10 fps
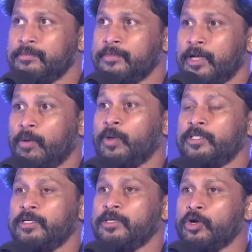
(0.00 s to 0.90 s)
what the
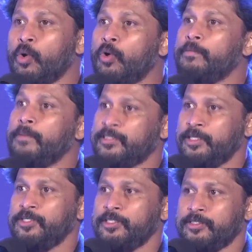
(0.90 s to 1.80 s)
core message
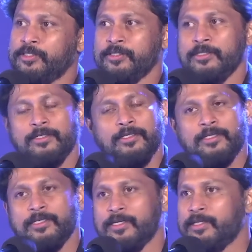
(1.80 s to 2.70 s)
is,
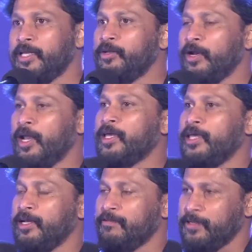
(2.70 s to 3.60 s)
then you're lucky
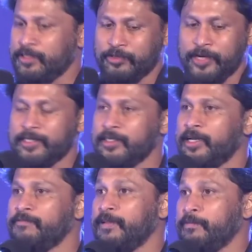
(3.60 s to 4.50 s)
enough as a director and a
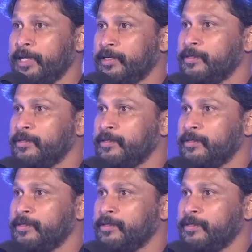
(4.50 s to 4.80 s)
filmmaker.